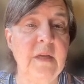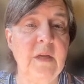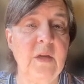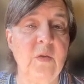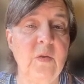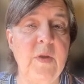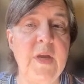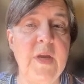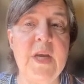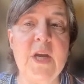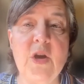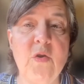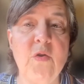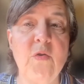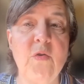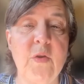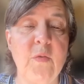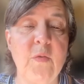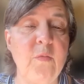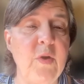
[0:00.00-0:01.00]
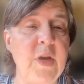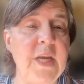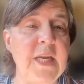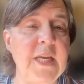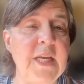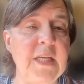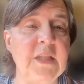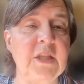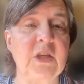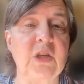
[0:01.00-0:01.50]
we know that we
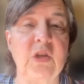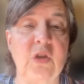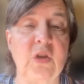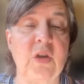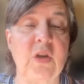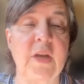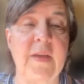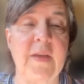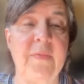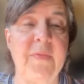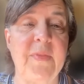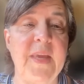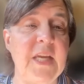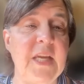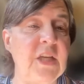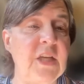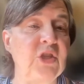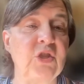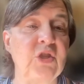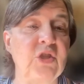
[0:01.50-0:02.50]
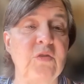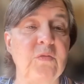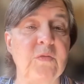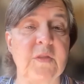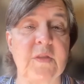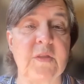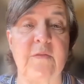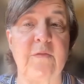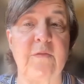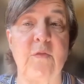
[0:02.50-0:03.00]
need to look at the
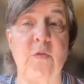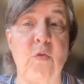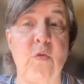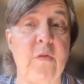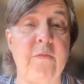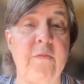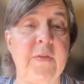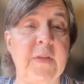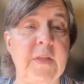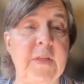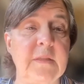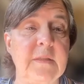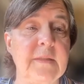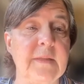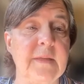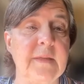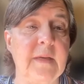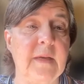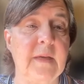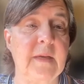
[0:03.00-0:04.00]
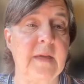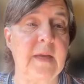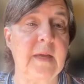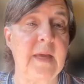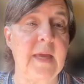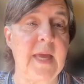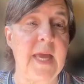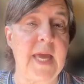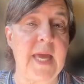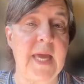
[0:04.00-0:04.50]
issues of orphans
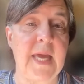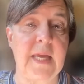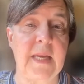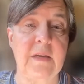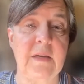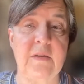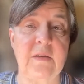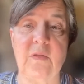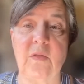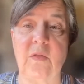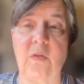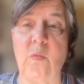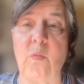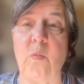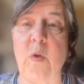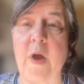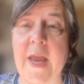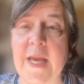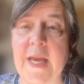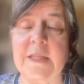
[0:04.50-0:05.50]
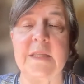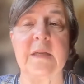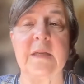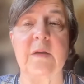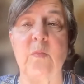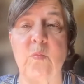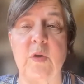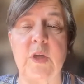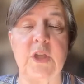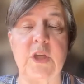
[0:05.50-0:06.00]
and the ways
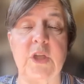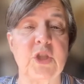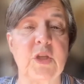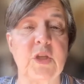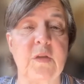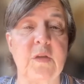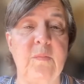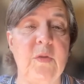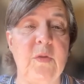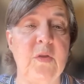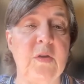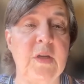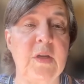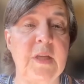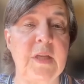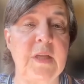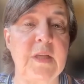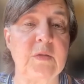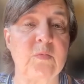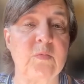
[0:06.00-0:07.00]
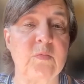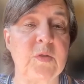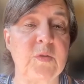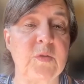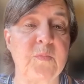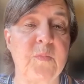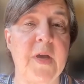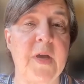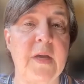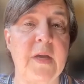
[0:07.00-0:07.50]
in which communities
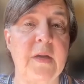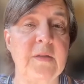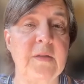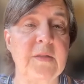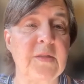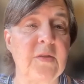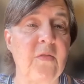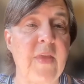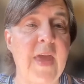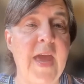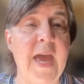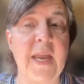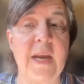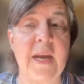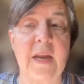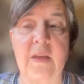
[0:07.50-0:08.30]
respond. So that, I